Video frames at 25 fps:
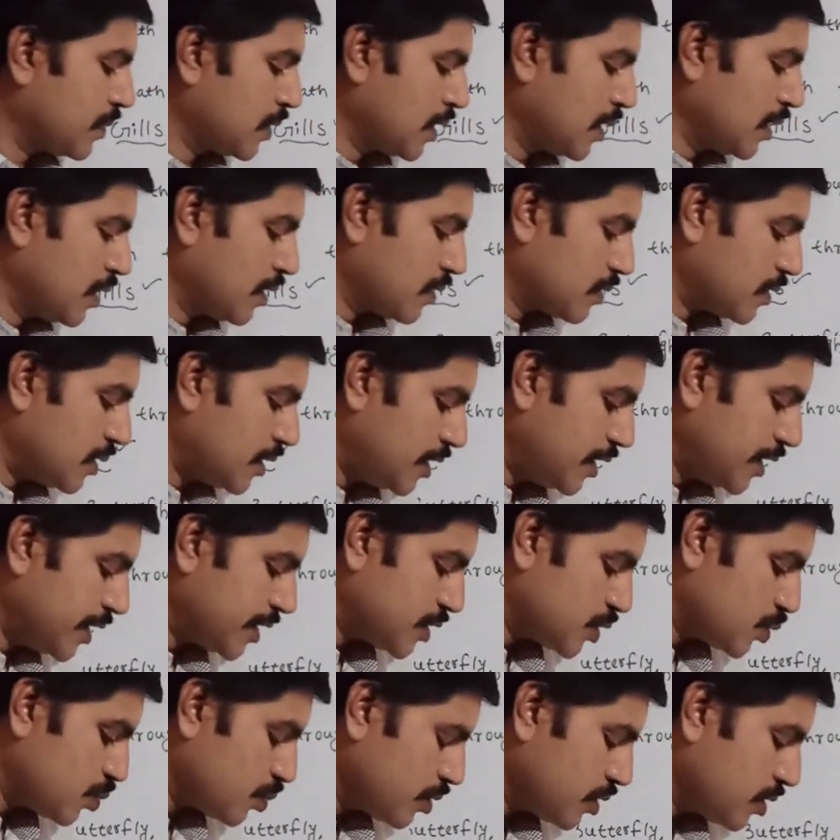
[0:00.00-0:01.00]
The
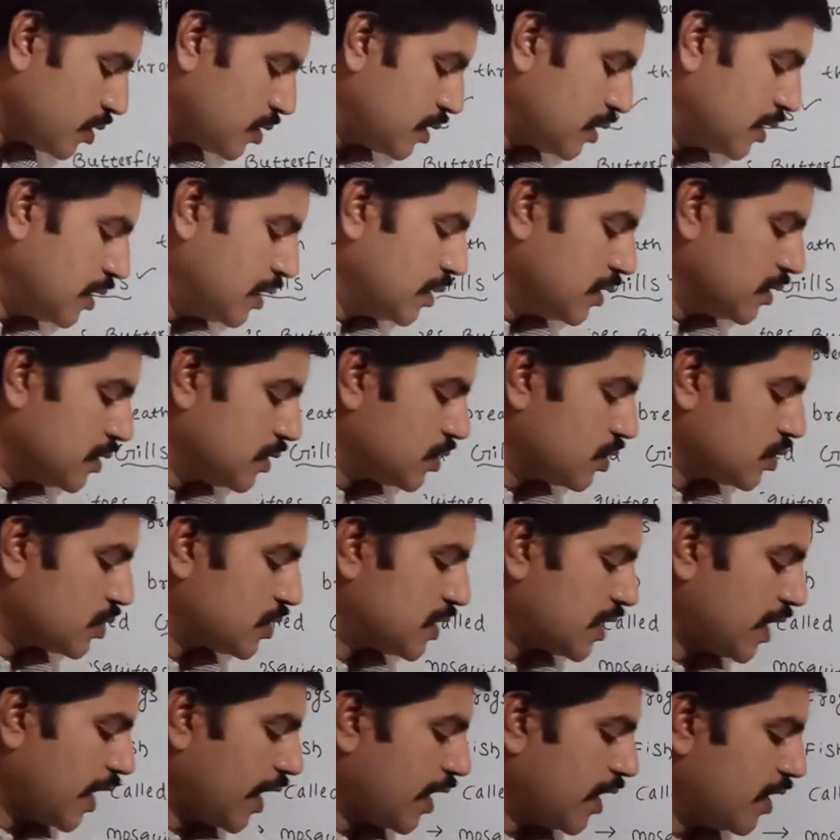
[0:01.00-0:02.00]
next one, so
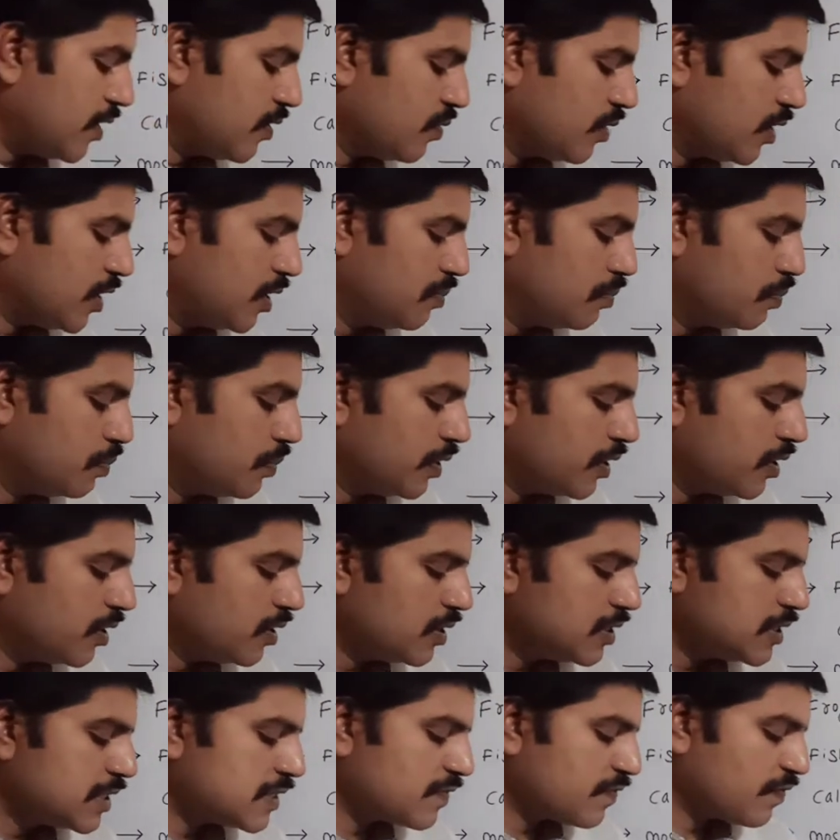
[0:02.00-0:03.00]
second one,
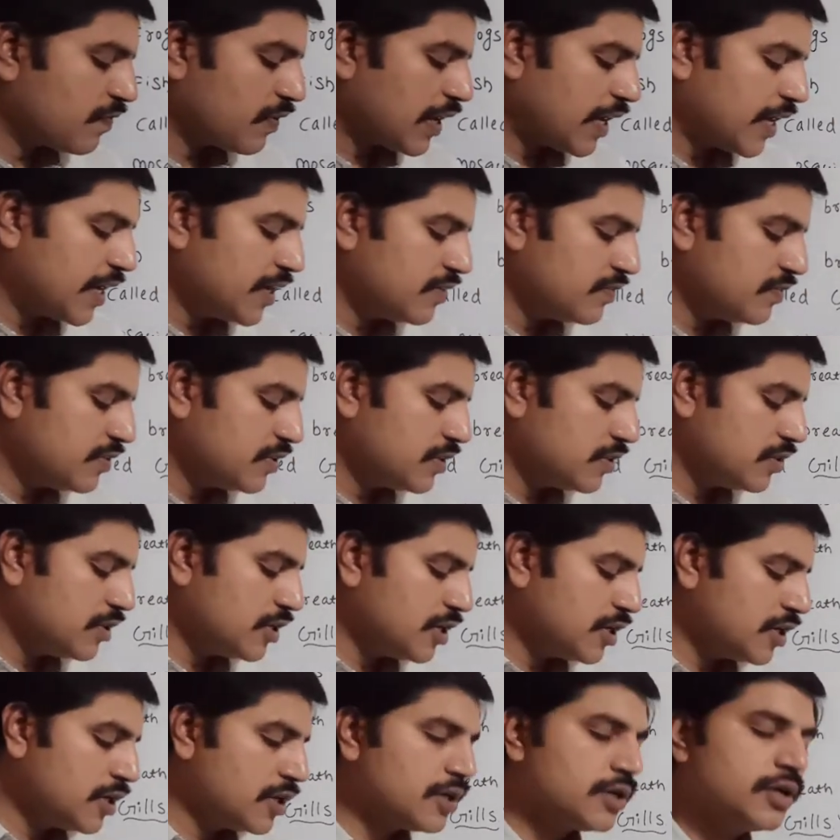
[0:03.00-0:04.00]
birds fly with
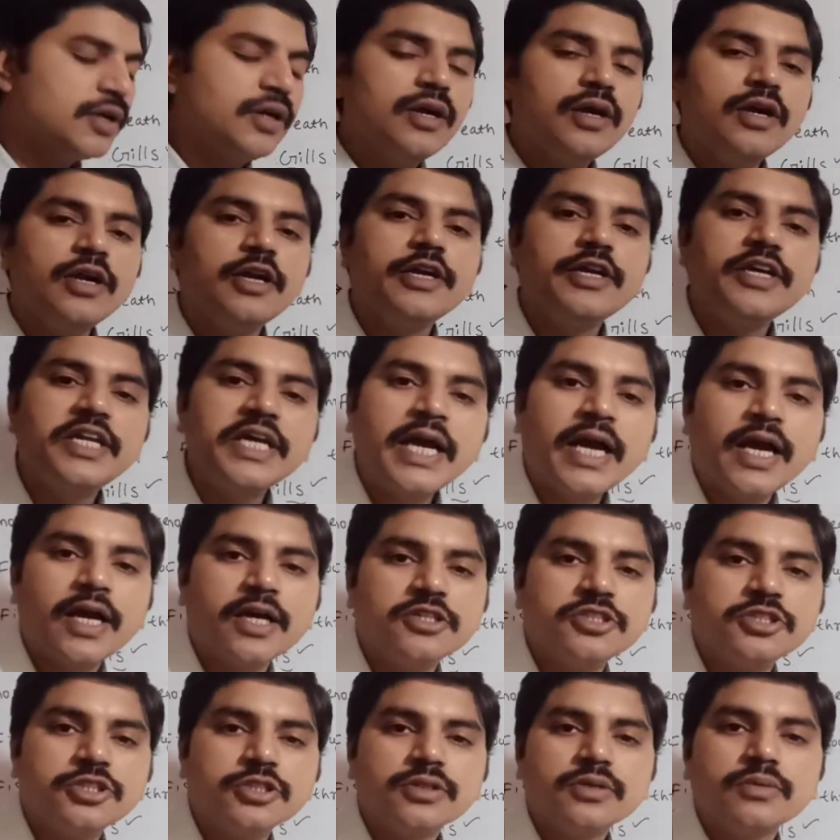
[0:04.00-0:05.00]
their
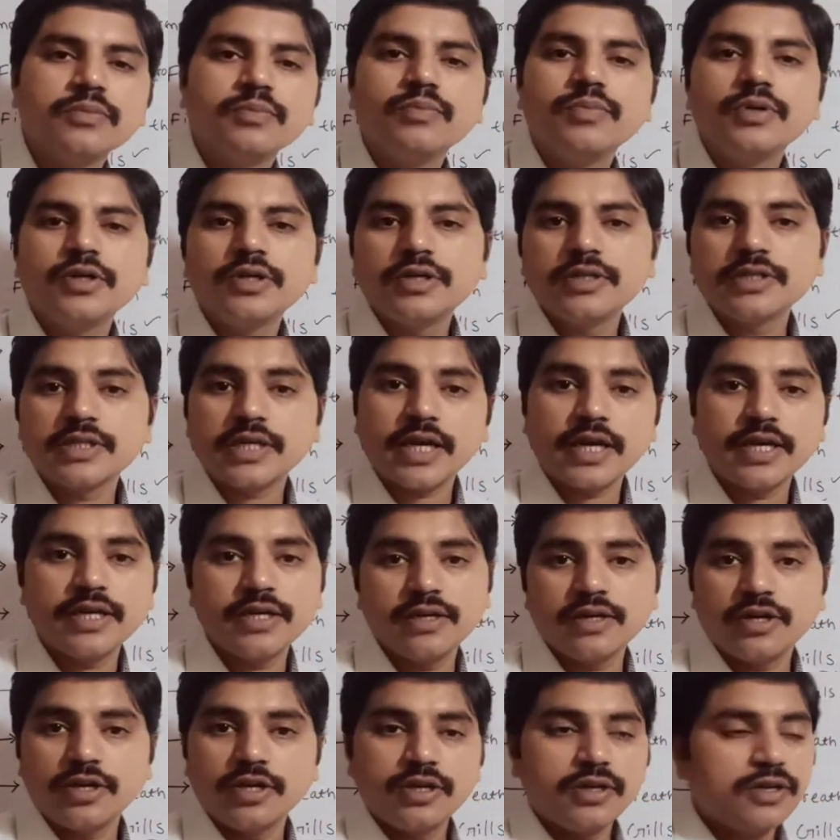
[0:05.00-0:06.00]
dash. Birds,
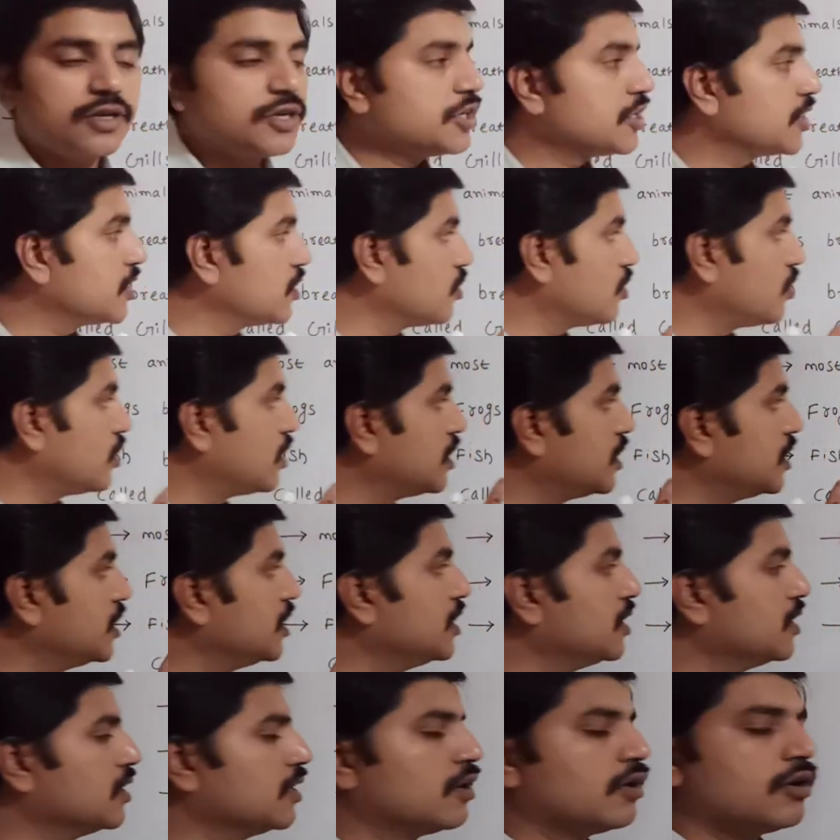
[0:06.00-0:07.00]
I written
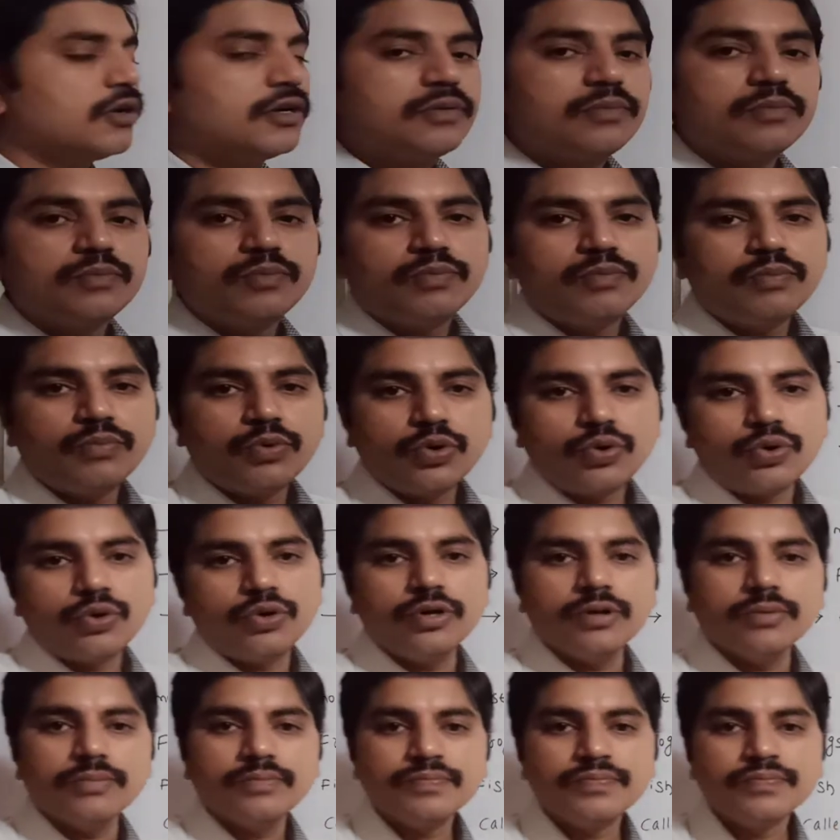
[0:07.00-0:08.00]
already on
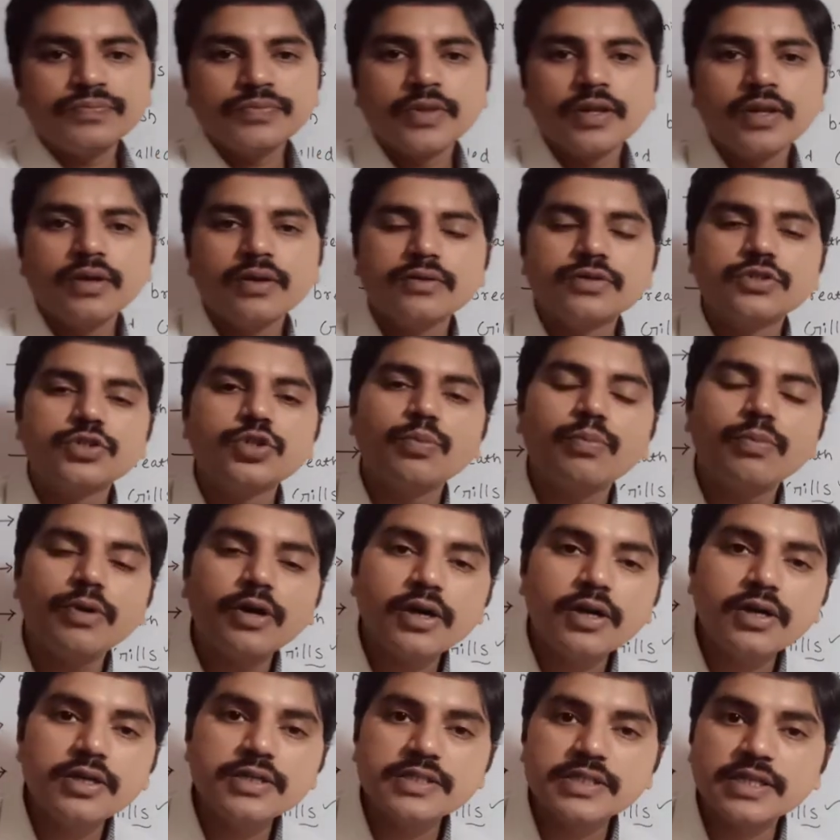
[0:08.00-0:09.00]
board. So
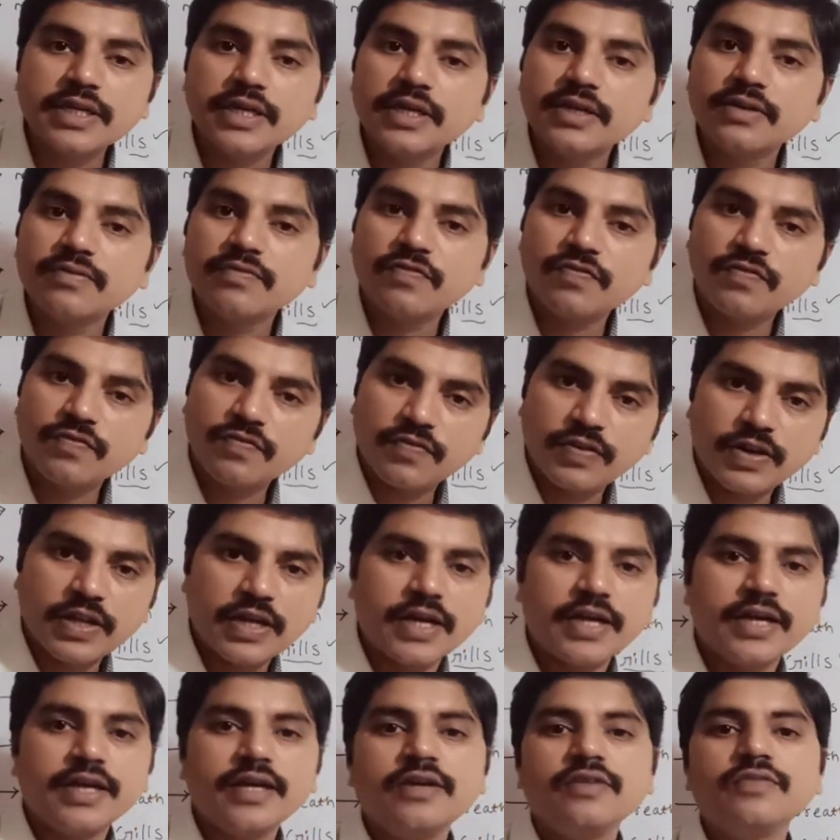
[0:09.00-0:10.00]
birds can
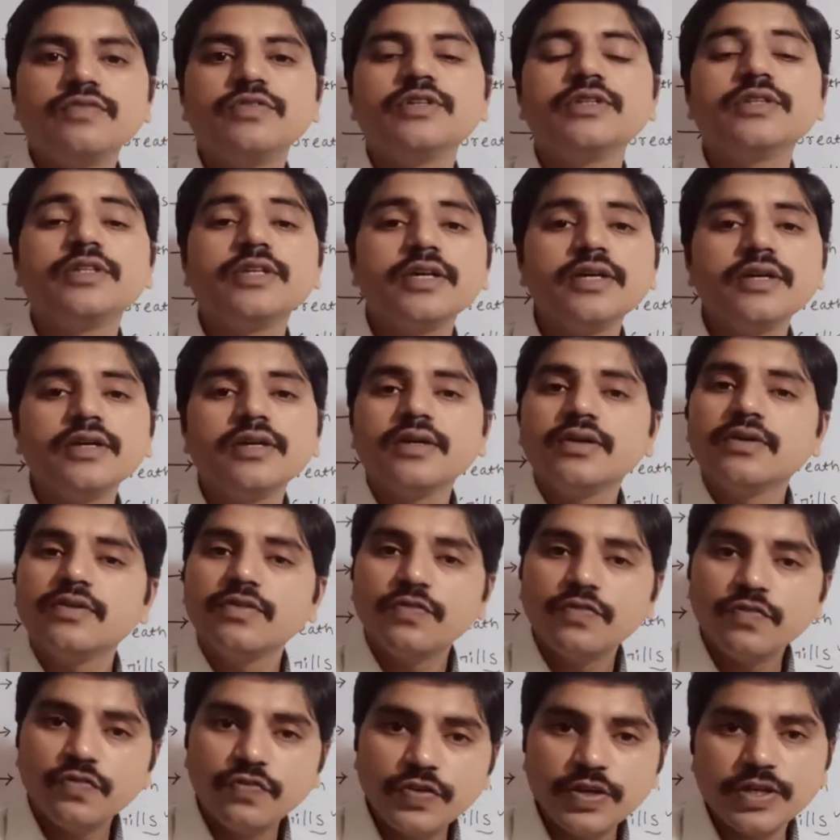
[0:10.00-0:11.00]
fly with a
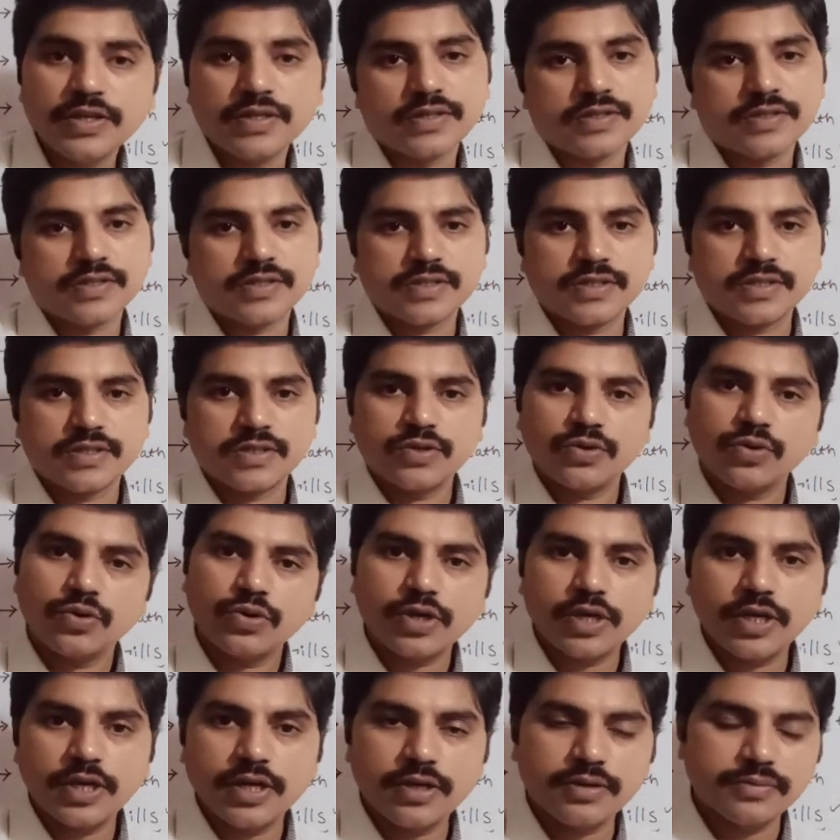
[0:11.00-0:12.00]
wings.
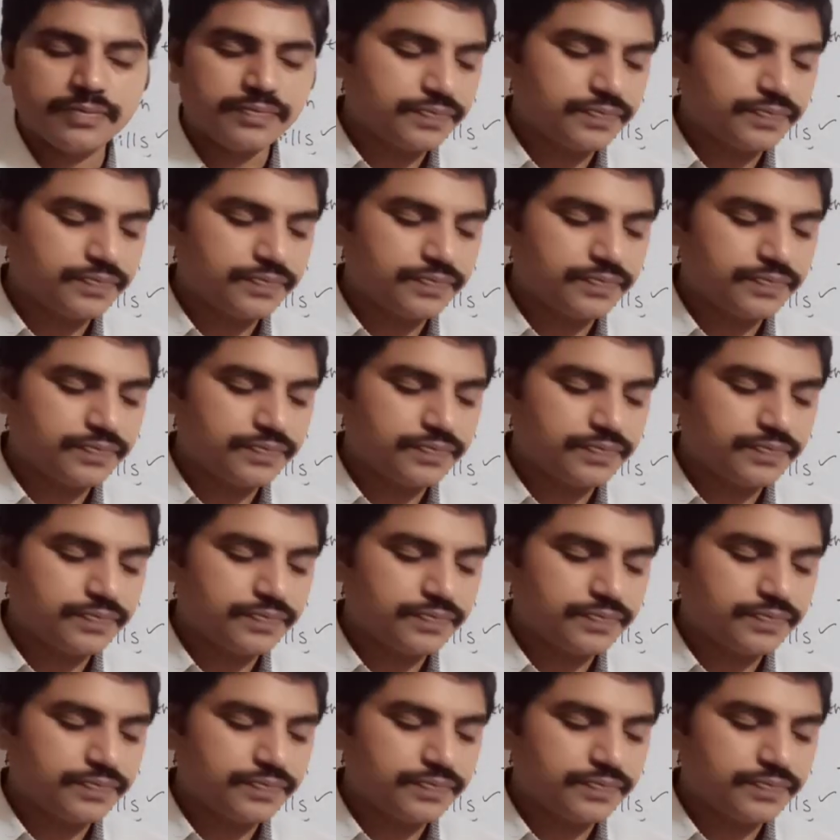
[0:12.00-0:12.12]
Okay na?